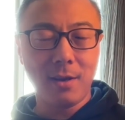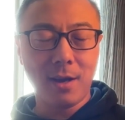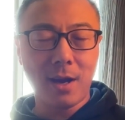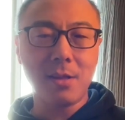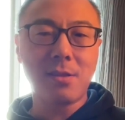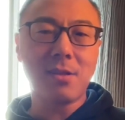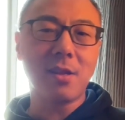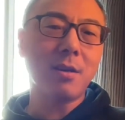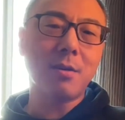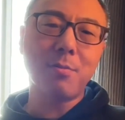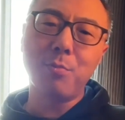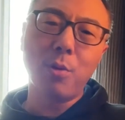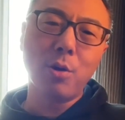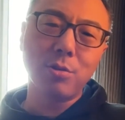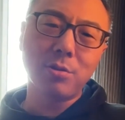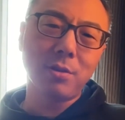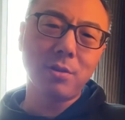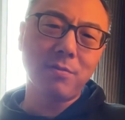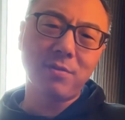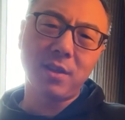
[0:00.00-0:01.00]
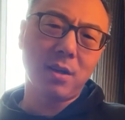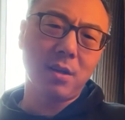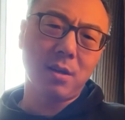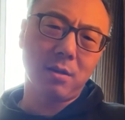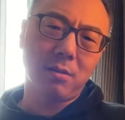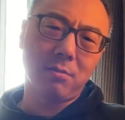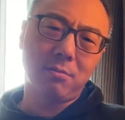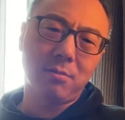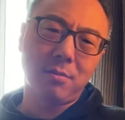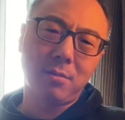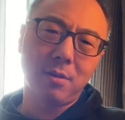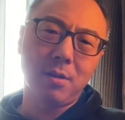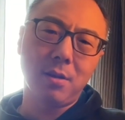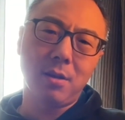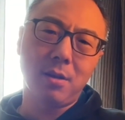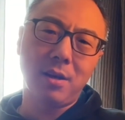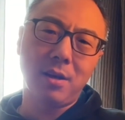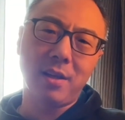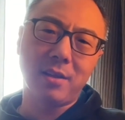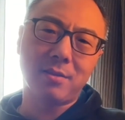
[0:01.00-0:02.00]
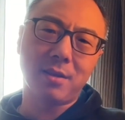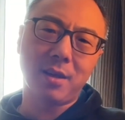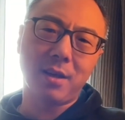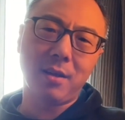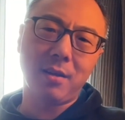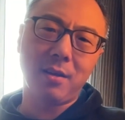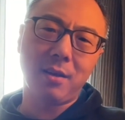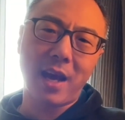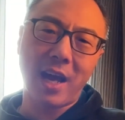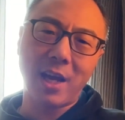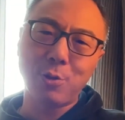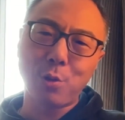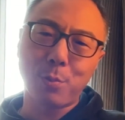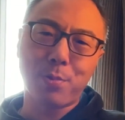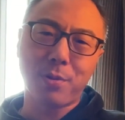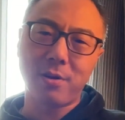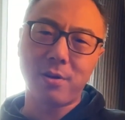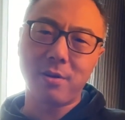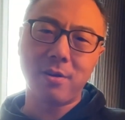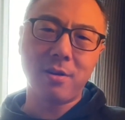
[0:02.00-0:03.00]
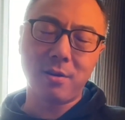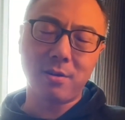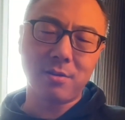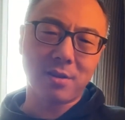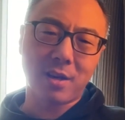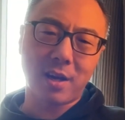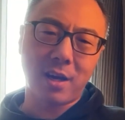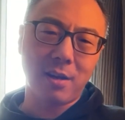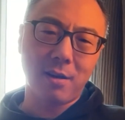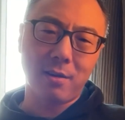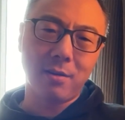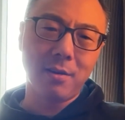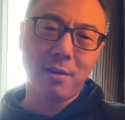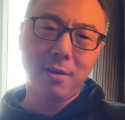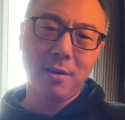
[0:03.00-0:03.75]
I think most of the let's say entrepreneurs kind of